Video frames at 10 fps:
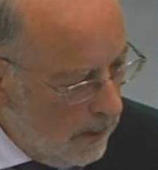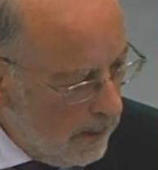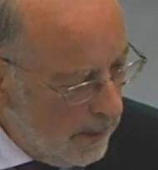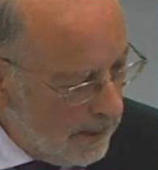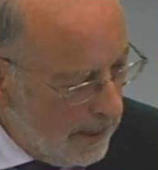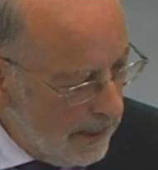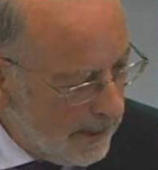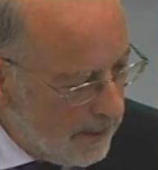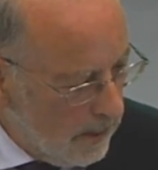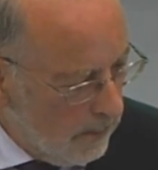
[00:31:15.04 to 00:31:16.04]
There's a
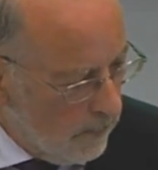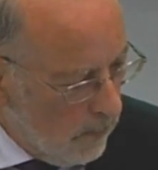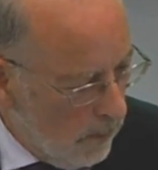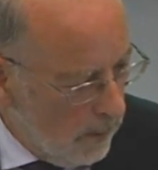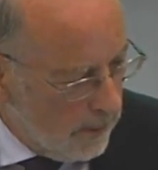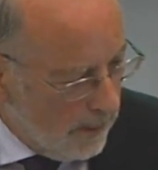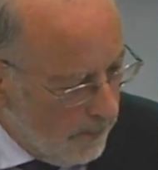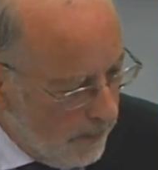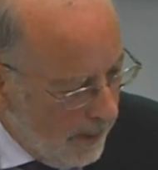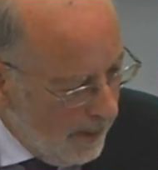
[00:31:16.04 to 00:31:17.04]
list of all the
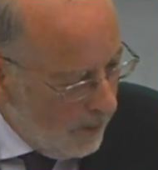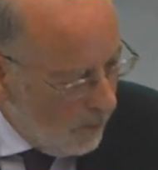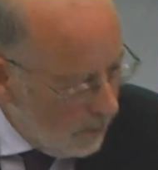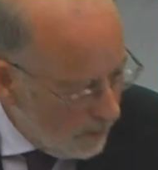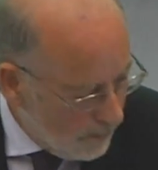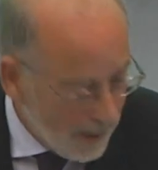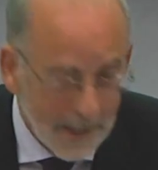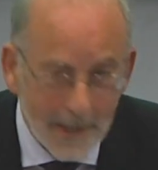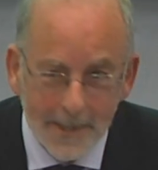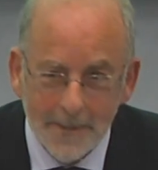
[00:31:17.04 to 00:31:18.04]

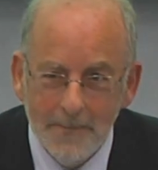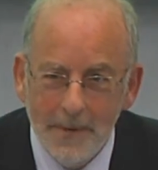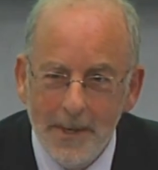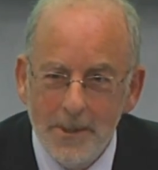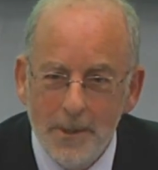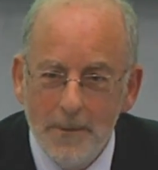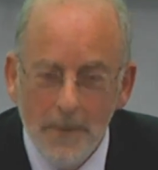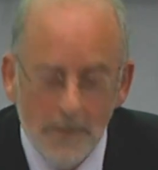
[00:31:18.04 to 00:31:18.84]
regulated financial